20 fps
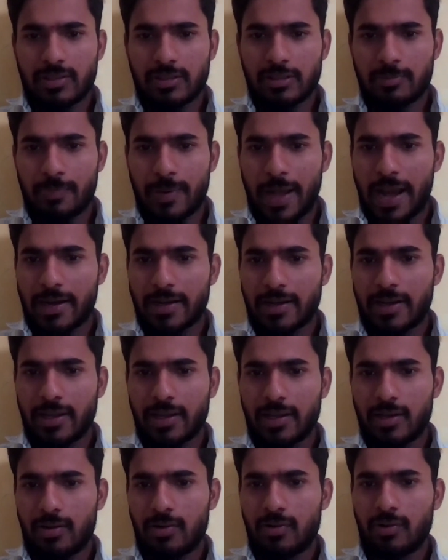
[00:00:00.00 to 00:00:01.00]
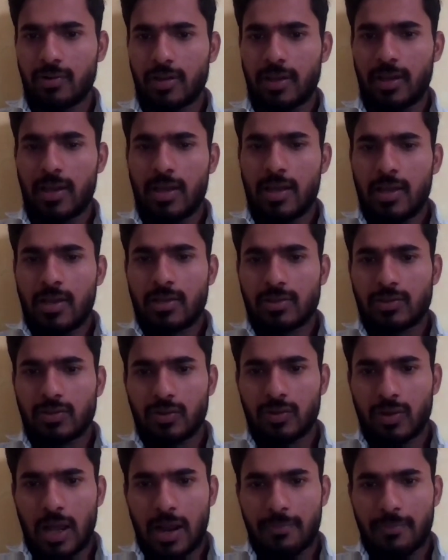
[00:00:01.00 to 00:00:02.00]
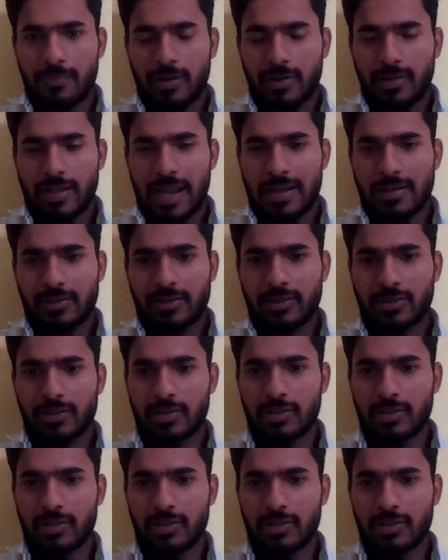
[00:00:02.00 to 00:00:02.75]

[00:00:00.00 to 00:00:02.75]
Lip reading: this is practical. Okay, so after that